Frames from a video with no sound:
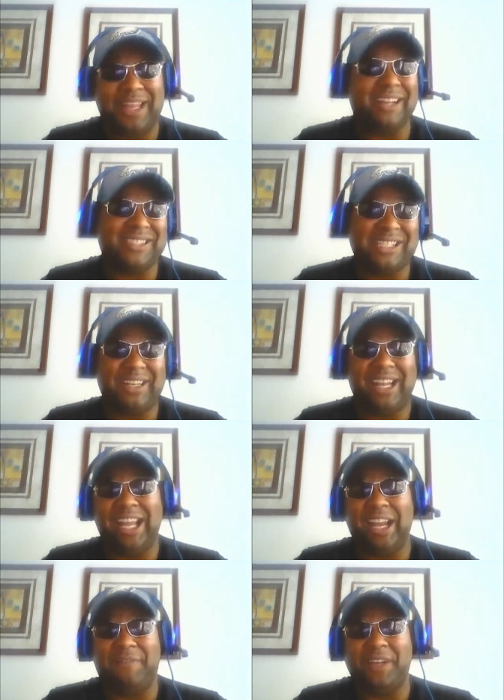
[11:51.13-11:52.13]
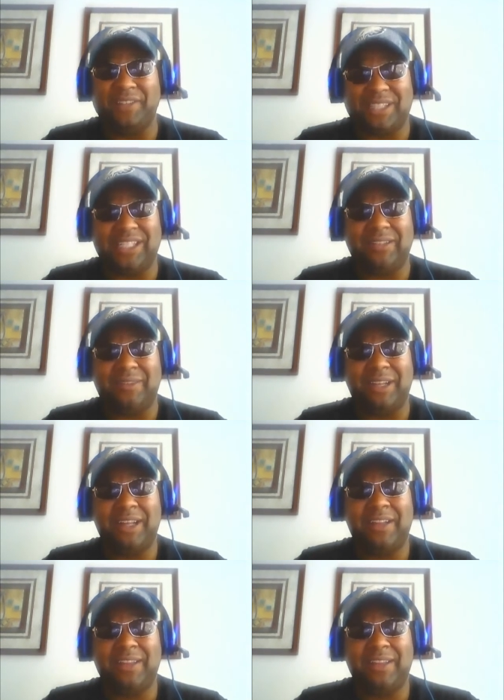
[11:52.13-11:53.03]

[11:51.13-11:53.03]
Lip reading: They are still an NFL team.